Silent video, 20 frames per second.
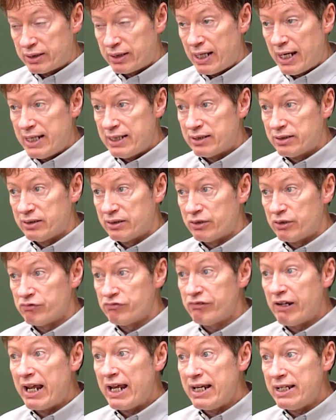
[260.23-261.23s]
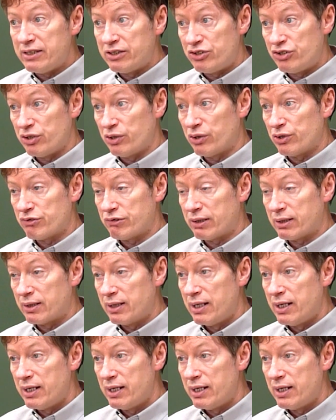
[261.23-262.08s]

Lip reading: case is to raise children.